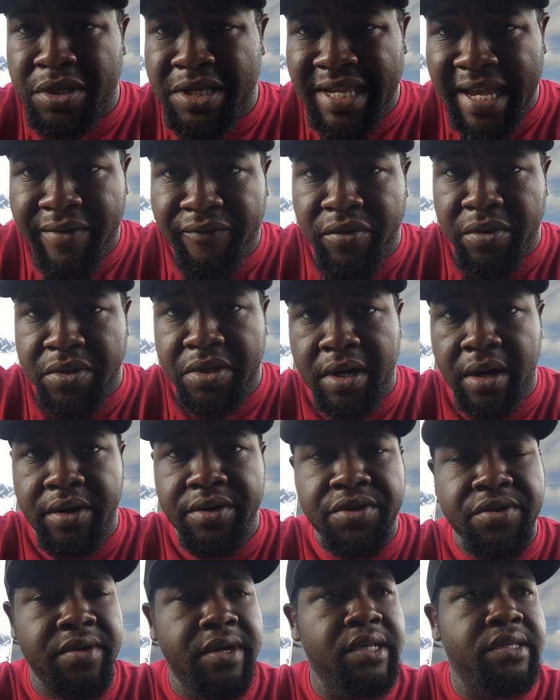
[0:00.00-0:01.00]

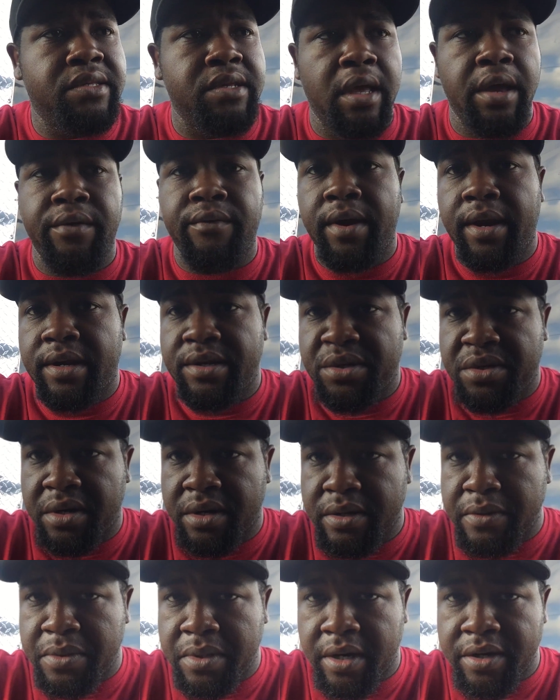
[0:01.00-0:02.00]
surgeries,
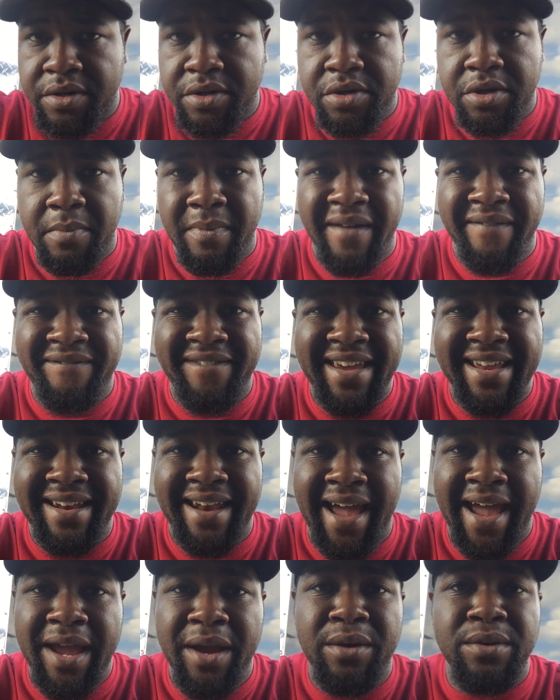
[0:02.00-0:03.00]
reconstructive surgeries on my feet
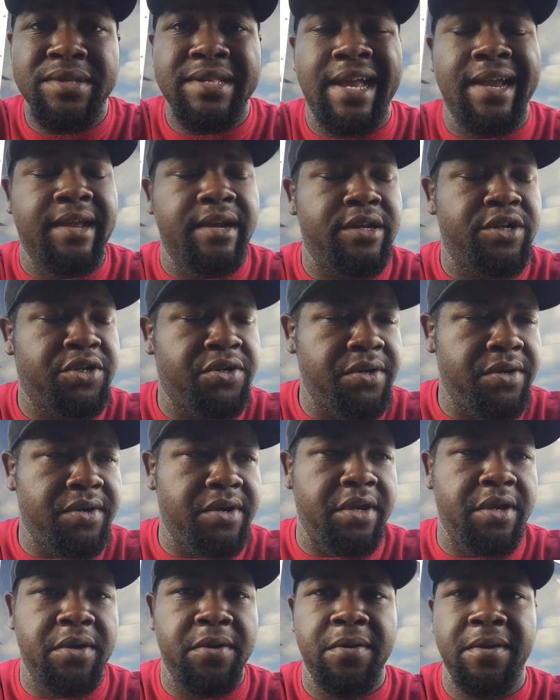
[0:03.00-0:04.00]
and ankles, I can
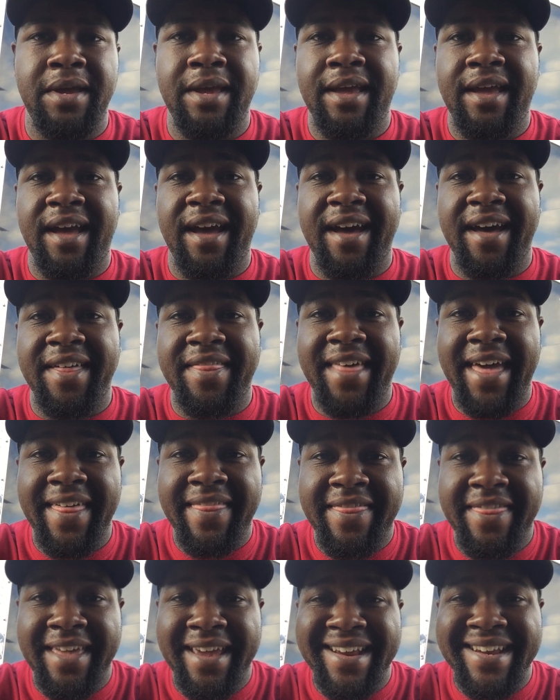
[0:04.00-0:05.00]
assure you
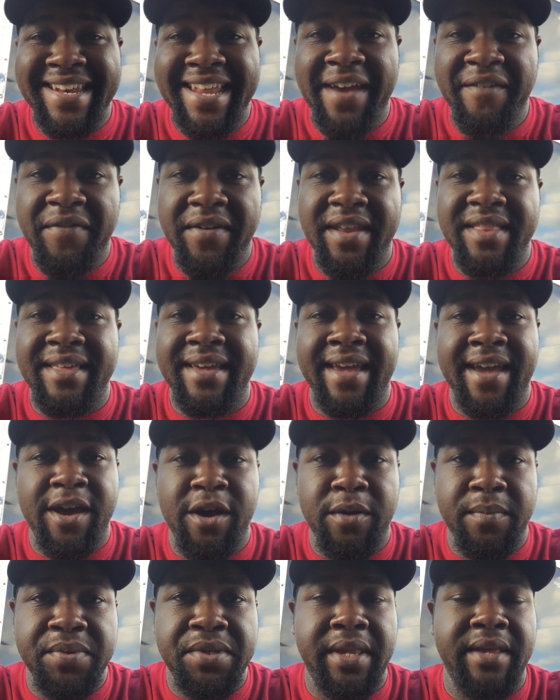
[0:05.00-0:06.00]
that thing definitely
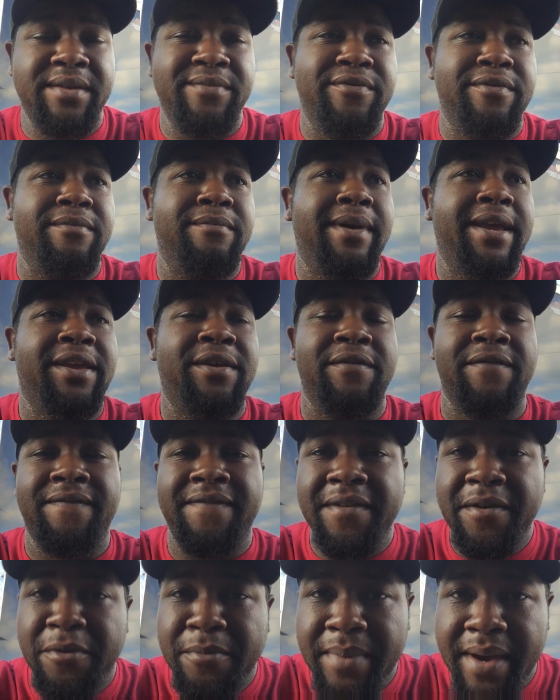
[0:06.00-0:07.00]
helps. It will make you
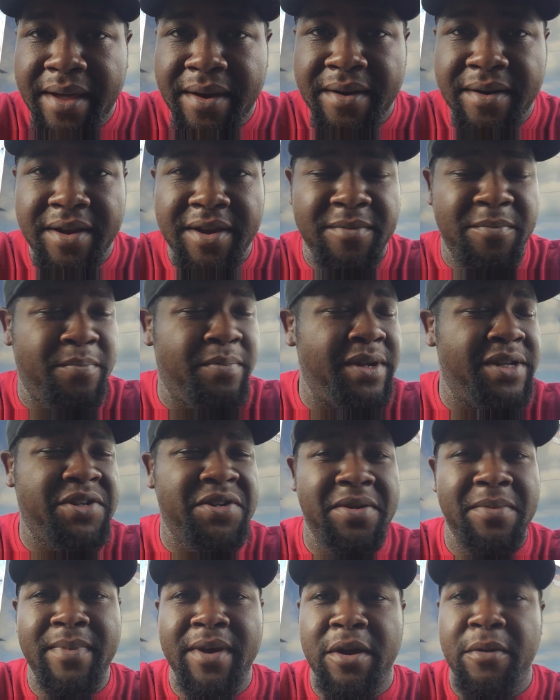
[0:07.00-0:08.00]
feel better. It'll put
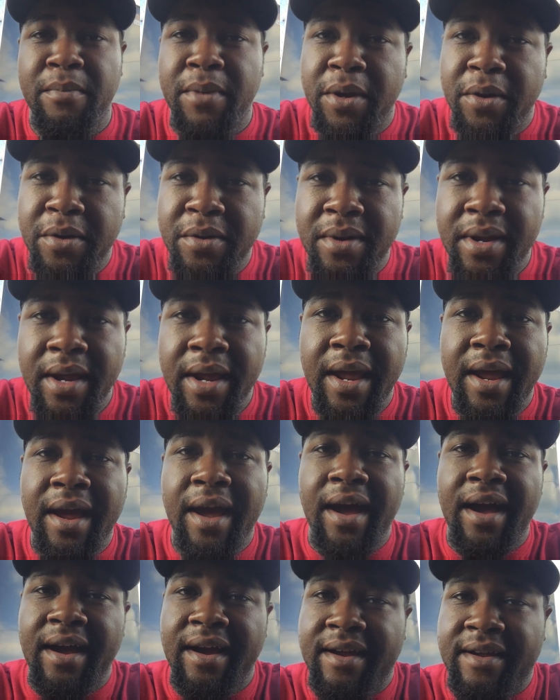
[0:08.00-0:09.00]
you in a better mood,
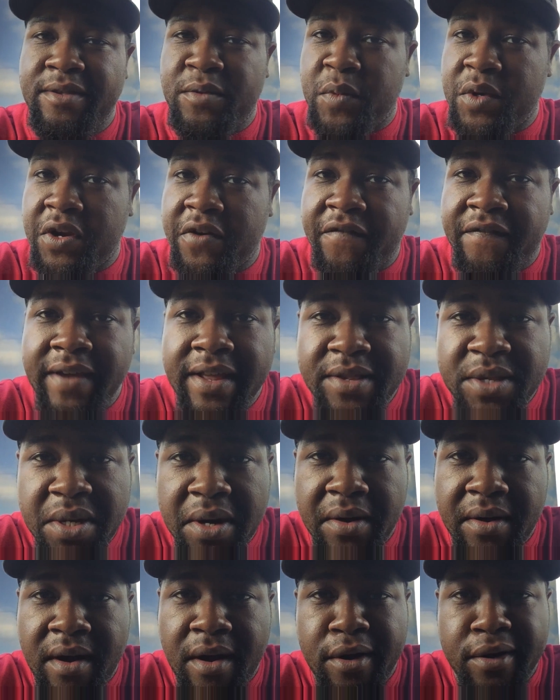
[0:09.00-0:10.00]
because when your feet
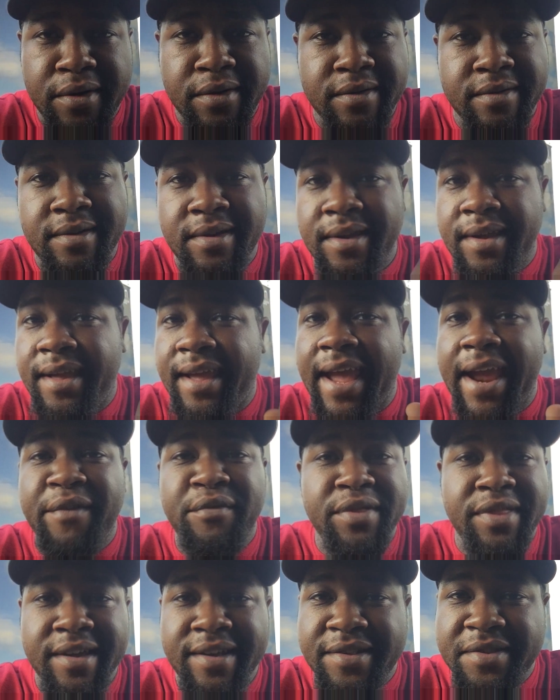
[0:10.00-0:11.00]
start hurting,
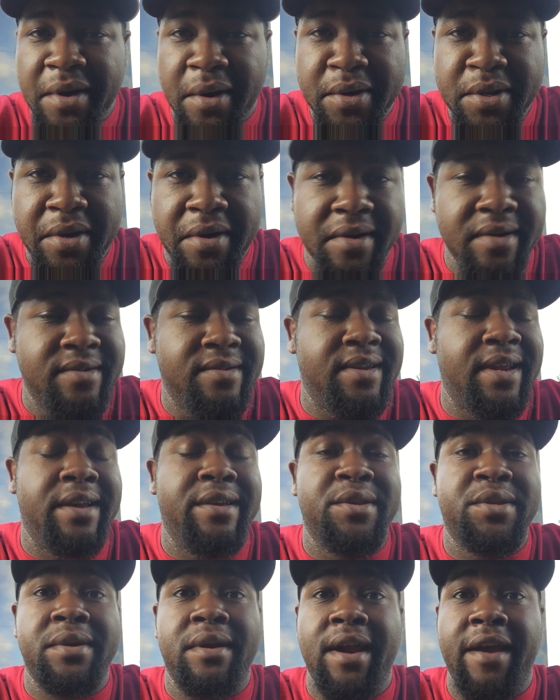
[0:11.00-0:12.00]
everything starts hurting and
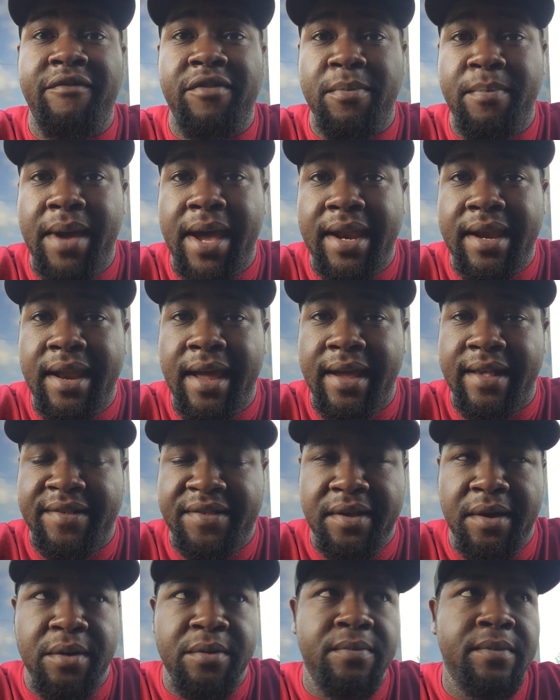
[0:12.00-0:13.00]
you start having a bad day.
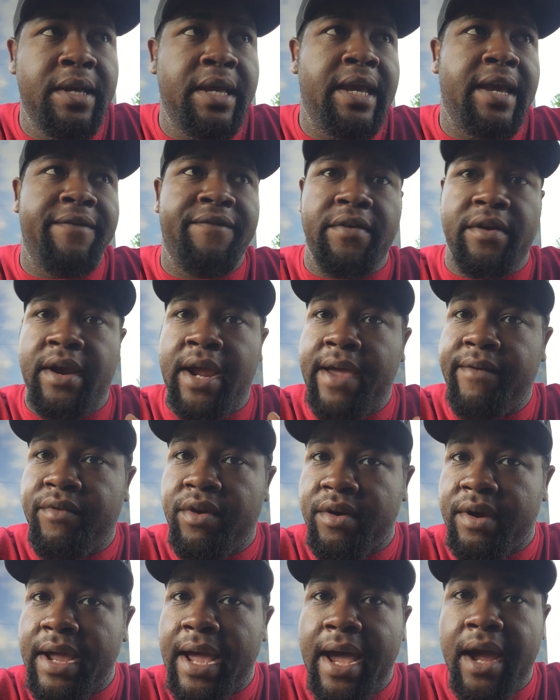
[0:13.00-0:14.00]
So if you're a
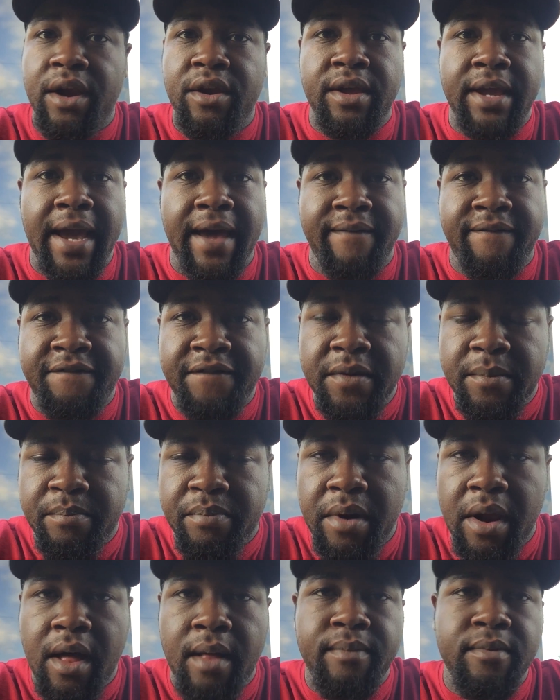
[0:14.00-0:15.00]
heavier guy or you got foot
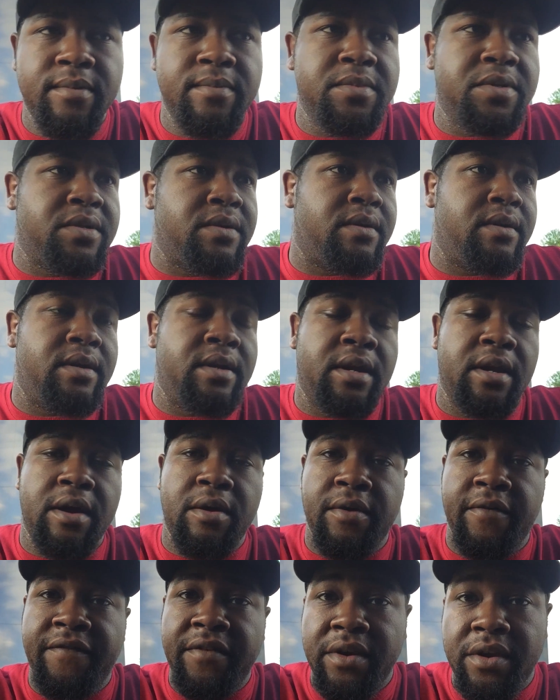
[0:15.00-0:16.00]
problems, or
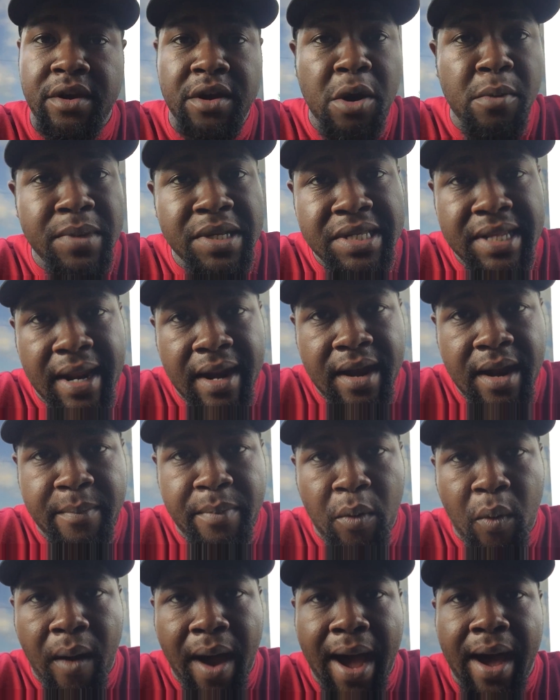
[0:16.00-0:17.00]
if you're gonna be staying
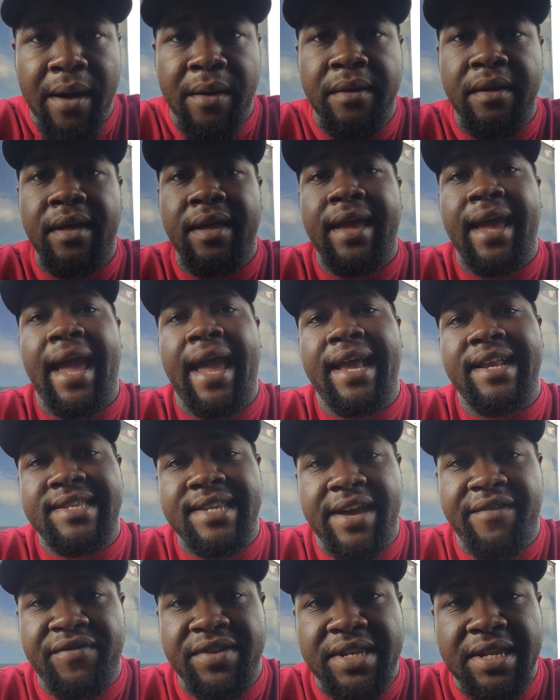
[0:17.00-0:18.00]
up a while,
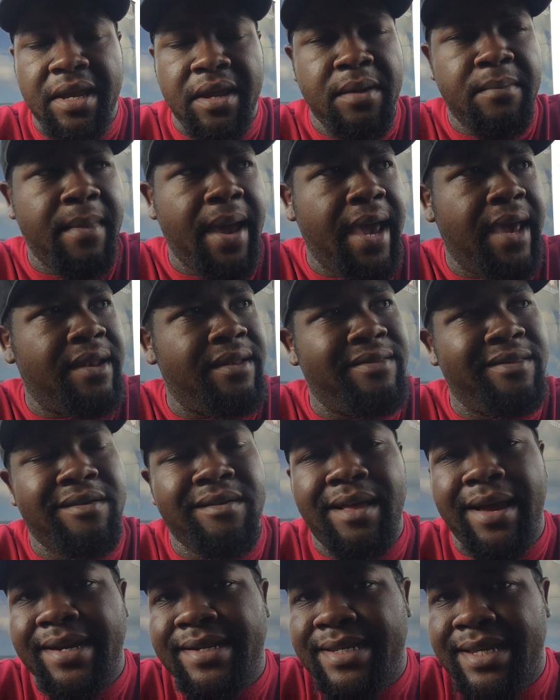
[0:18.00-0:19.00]
anti-fatigue mat,
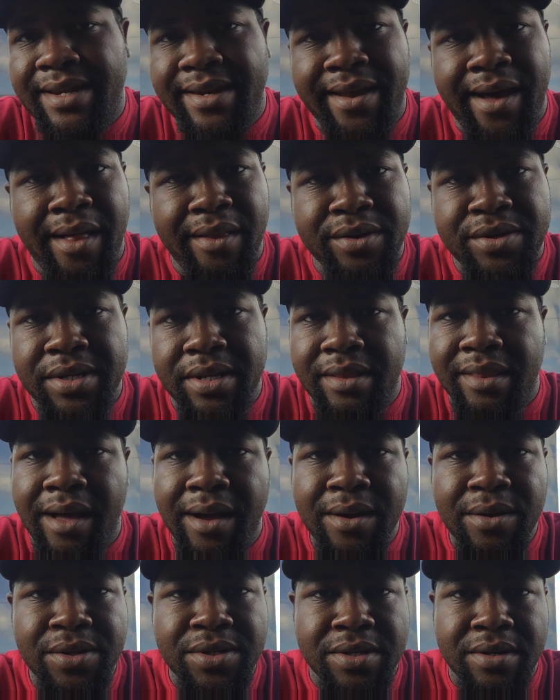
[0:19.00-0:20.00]
they're like $10 at
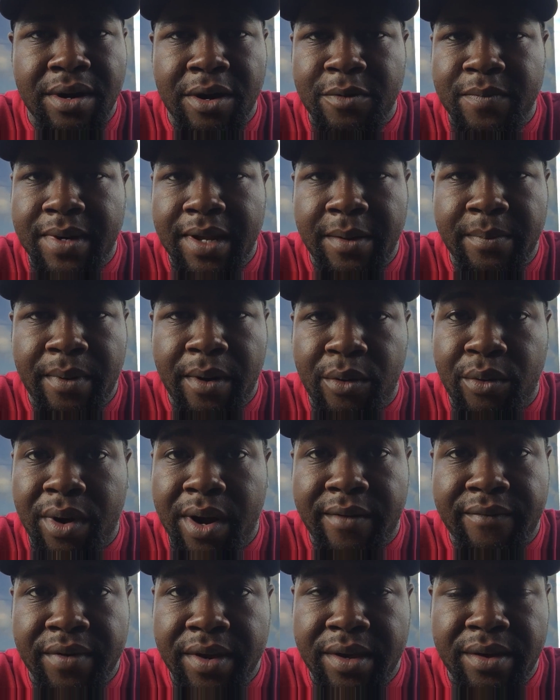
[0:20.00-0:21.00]
Lowe's or Home Depot,
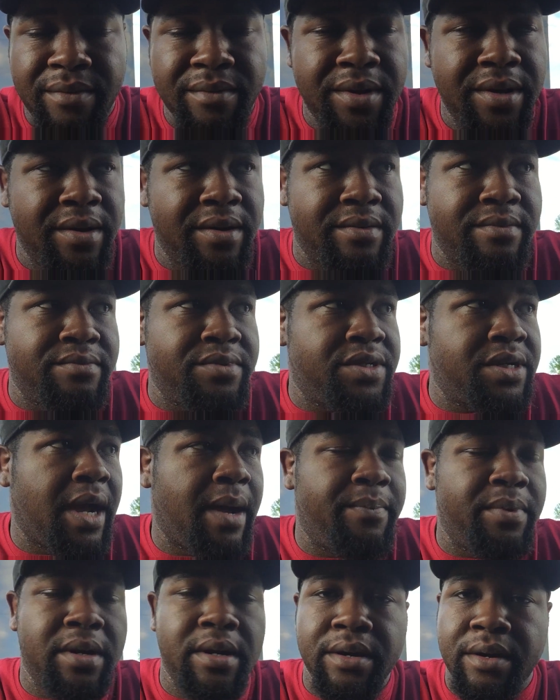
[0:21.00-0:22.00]
wherever you do your
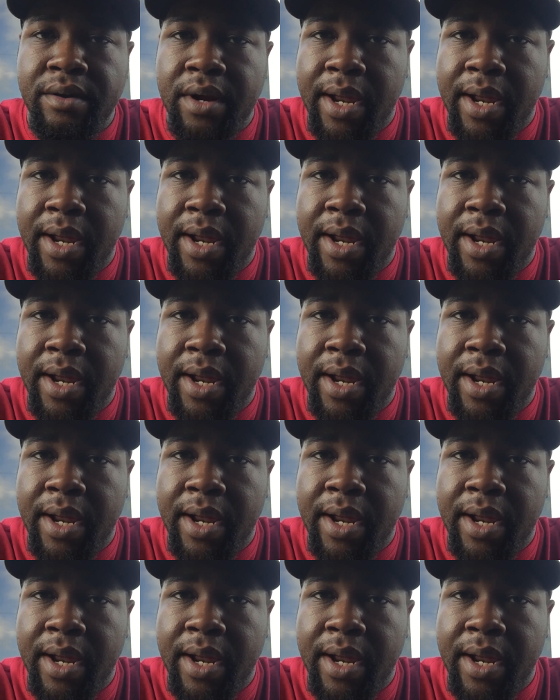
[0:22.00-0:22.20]
shopping in your